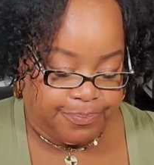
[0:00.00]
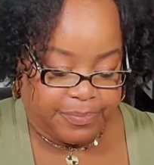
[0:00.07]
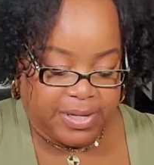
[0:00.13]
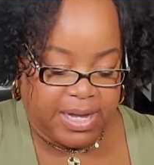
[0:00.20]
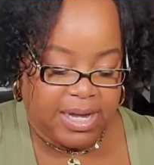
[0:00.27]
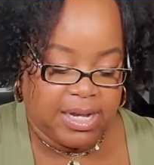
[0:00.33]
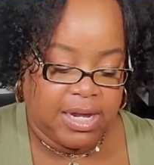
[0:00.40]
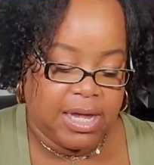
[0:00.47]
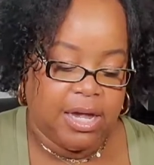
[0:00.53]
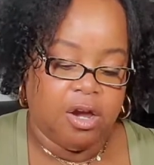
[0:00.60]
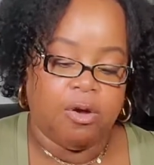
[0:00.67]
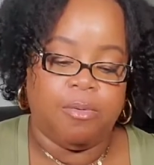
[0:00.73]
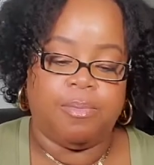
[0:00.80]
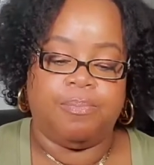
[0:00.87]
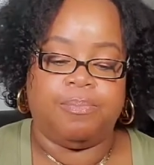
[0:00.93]
In
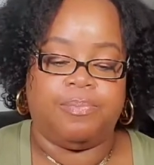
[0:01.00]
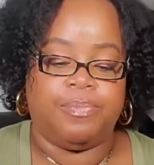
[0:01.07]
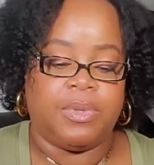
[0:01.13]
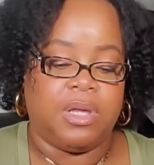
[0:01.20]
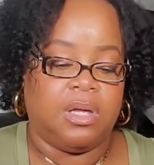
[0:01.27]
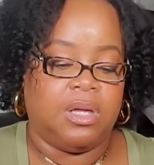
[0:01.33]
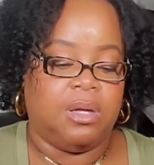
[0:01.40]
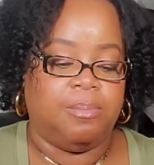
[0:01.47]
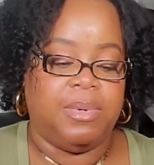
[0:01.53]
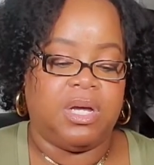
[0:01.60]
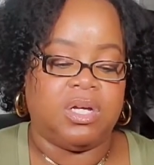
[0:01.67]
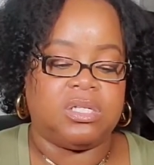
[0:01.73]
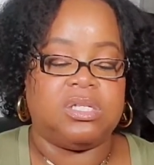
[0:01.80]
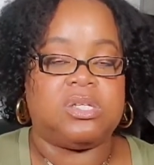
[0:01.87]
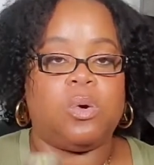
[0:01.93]
here,
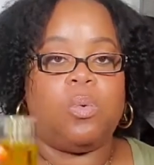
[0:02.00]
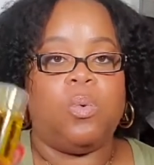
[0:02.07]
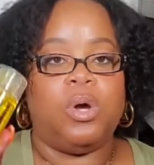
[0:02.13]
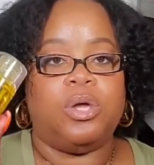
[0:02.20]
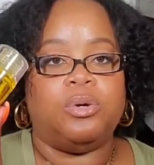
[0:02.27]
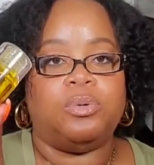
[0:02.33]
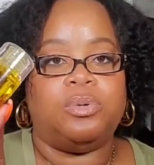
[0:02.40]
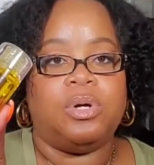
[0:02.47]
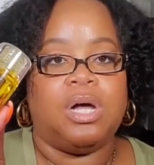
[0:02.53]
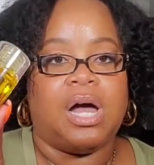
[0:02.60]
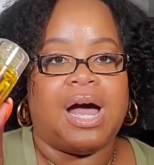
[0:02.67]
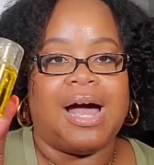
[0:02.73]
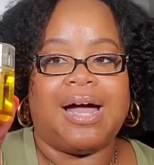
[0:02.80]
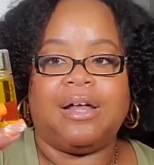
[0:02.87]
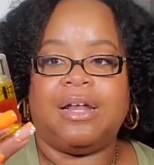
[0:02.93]
because it's an oil,
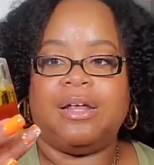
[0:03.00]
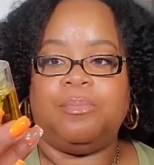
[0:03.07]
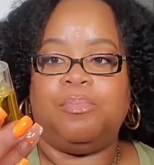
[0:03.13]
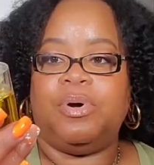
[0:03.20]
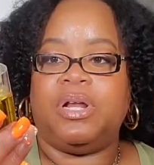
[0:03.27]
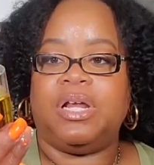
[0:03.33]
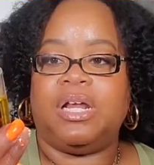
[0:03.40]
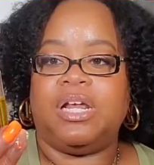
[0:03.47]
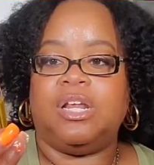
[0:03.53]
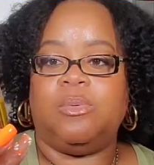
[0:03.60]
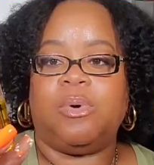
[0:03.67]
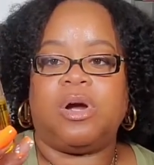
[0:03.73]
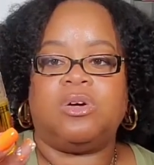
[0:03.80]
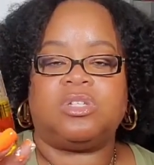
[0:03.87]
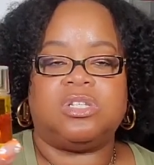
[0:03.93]
I didn't put it
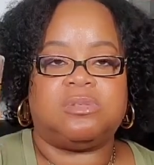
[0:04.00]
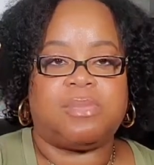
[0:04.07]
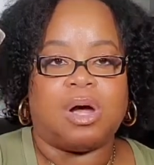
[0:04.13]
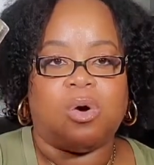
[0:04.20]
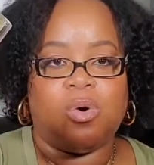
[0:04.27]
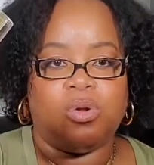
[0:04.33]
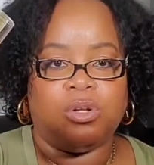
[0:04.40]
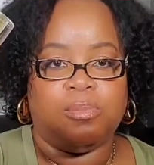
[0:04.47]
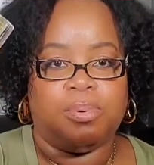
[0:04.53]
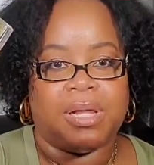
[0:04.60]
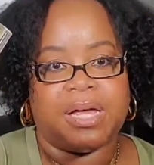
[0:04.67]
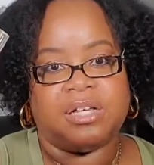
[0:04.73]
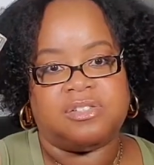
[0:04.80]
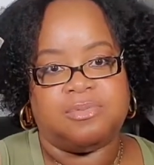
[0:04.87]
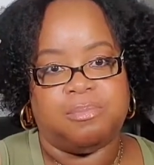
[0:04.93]
anywhere else. It's my
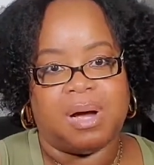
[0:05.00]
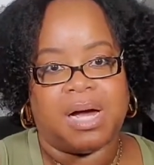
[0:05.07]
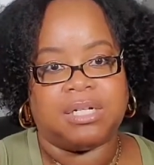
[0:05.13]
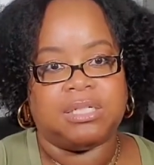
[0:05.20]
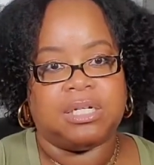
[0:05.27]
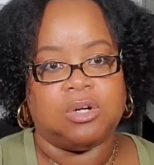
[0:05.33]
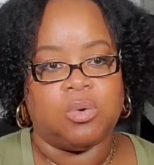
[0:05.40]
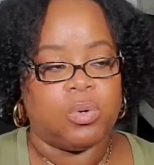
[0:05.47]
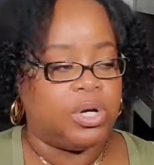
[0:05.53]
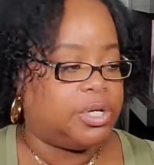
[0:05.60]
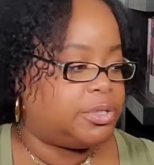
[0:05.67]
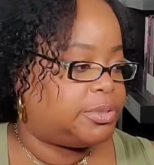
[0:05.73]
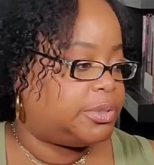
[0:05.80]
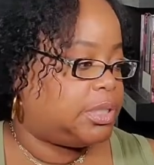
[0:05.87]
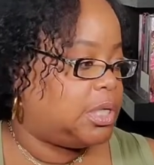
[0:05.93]
Olaplex bonding
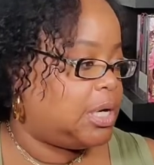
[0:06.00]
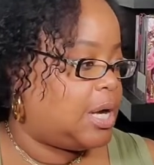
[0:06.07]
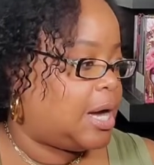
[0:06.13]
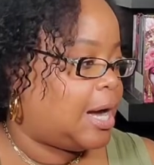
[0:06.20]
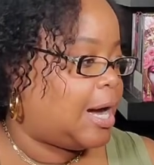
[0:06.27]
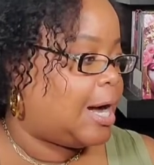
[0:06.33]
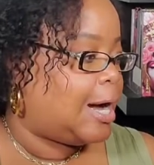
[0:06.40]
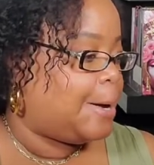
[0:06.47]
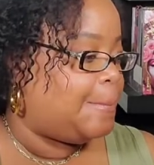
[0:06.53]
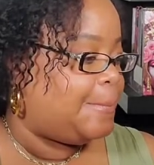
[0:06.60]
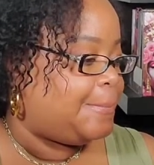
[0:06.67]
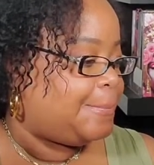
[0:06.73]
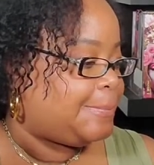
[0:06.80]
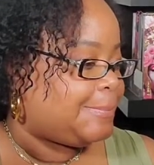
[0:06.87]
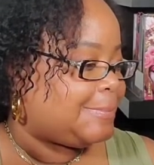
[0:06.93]
oil.
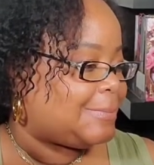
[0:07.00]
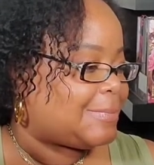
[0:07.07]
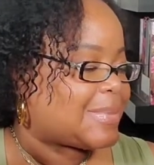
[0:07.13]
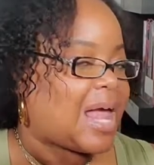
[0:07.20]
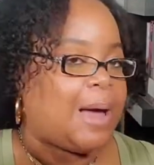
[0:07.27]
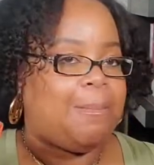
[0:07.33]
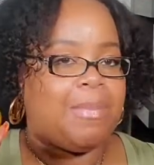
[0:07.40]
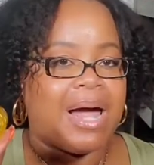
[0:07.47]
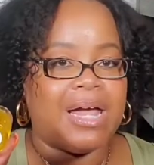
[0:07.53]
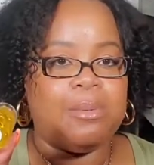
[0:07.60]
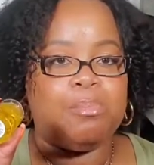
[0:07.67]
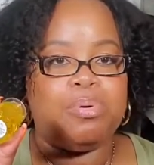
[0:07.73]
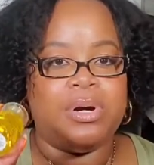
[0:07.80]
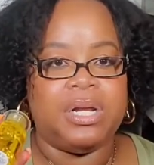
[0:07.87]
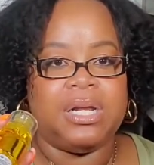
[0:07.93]
I
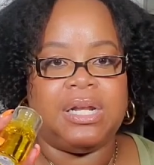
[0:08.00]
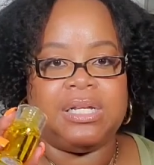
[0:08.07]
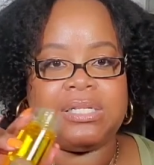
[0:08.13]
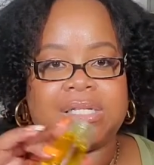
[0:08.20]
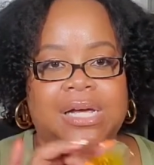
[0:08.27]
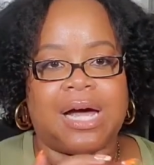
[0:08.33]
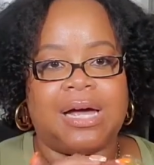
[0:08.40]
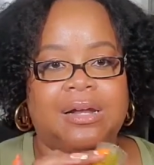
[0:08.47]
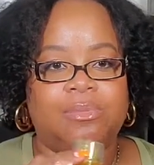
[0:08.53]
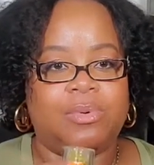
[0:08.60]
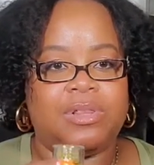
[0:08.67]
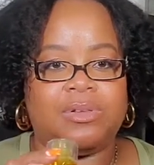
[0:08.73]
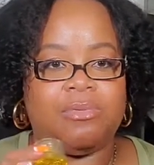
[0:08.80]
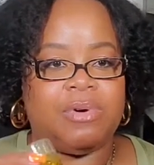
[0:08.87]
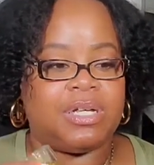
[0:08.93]
might put it inside it
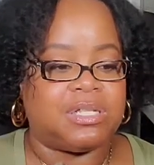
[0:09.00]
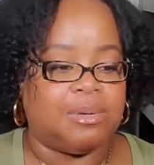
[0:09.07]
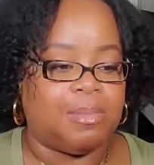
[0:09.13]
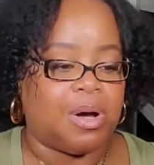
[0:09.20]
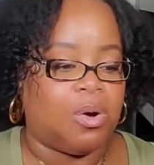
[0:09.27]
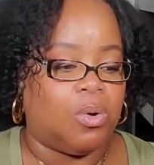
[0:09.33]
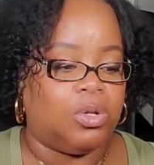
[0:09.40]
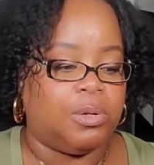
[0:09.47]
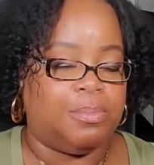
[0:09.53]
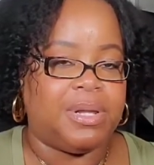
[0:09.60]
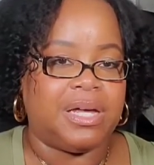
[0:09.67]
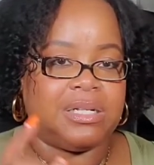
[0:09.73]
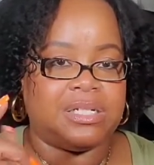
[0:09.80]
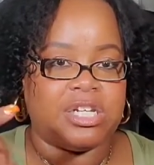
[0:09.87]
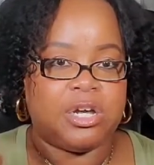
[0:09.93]
with the rest of my
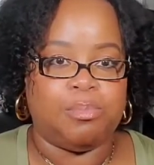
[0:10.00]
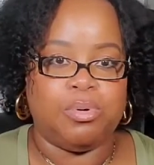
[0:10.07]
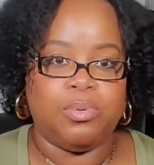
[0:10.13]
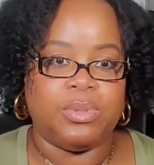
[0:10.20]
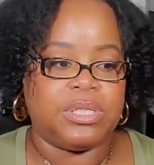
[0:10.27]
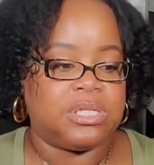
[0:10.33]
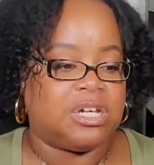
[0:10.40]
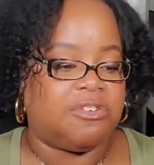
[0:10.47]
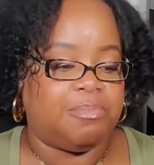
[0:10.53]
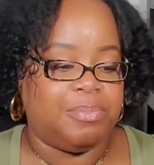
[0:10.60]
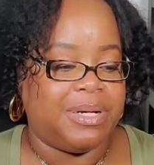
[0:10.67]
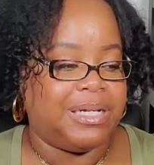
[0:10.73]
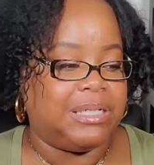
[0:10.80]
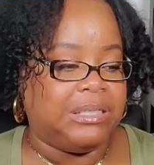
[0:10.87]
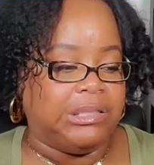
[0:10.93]
Olaplex shampoo and stuff,
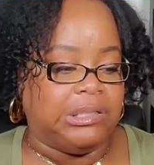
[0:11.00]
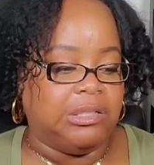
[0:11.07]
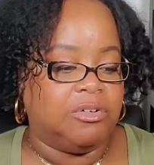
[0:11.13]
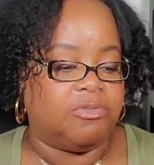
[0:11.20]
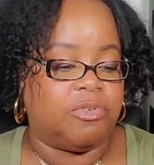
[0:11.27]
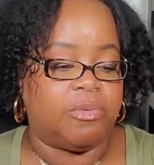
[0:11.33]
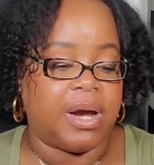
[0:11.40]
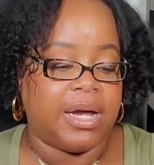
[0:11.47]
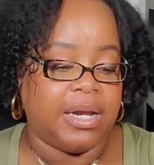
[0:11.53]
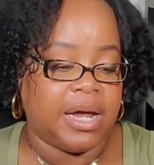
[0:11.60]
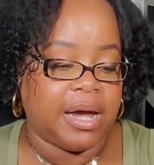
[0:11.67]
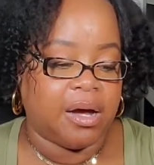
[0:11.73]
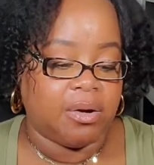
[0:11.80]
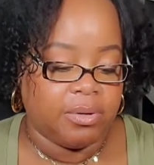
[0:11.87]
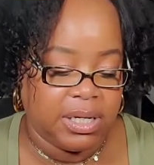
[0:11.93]
but for right
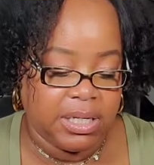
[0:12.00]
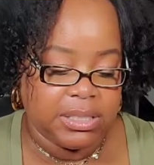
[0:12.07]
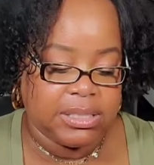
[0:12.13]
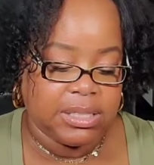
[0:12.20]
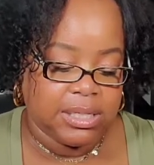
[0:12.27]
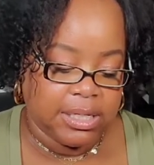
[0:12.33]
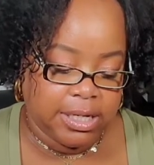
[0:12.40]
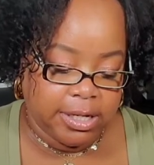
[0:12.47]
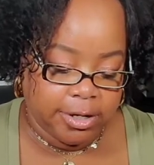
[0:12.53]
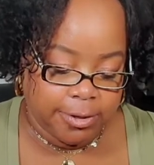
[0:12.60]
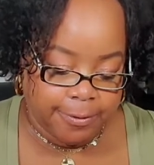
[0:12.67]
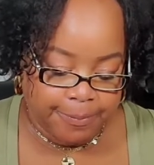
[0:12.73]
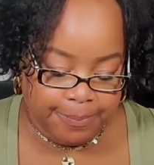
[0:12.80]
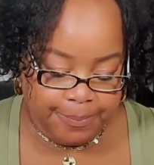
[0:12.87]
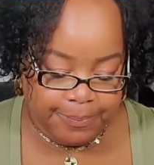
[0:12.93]
now, it's in here.